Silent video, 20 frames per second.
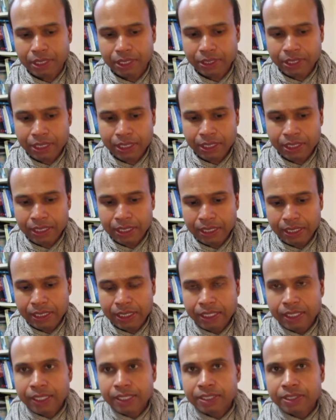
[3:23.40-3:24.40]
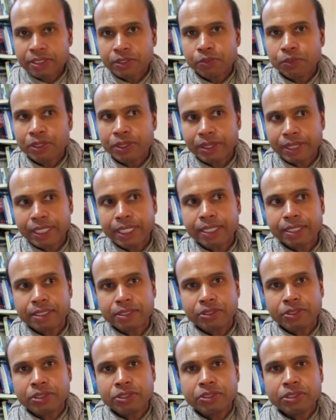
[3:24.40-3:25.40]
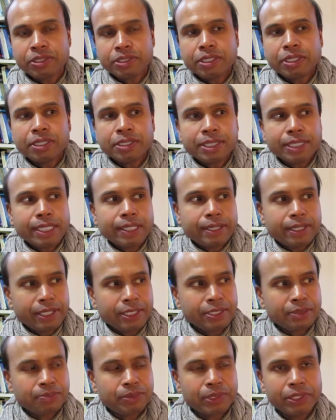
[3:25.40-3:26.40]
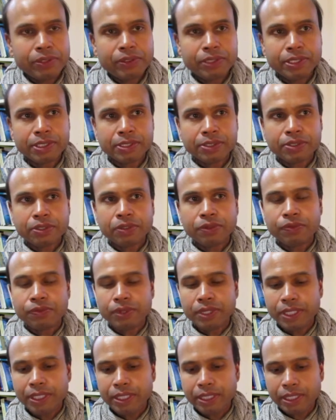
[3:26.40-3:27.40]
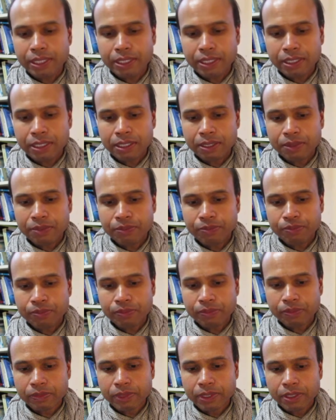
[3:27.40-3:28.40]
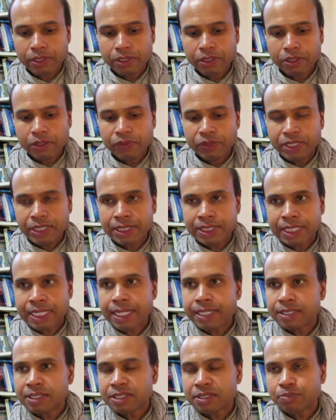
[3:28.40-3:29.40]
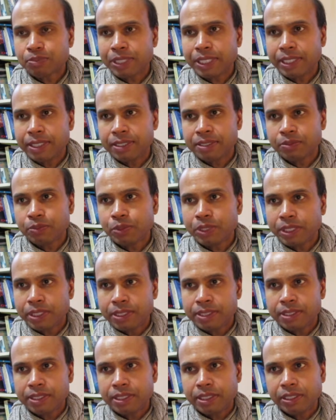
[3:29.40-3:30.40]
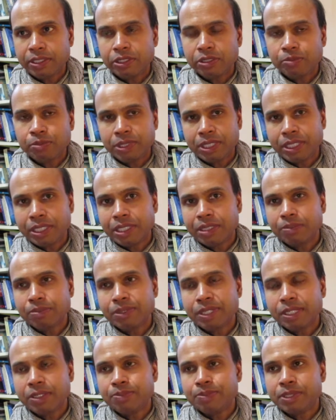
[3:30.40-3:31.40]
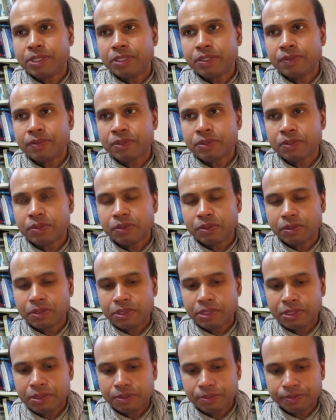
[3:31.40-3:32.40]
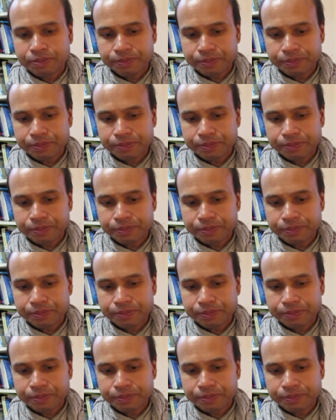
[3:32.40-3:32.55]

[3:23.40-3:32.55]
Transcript: Okay, so with that, you should start to get the experience of the uh, of a detached space, witnessing, opening up, that observes thoughts.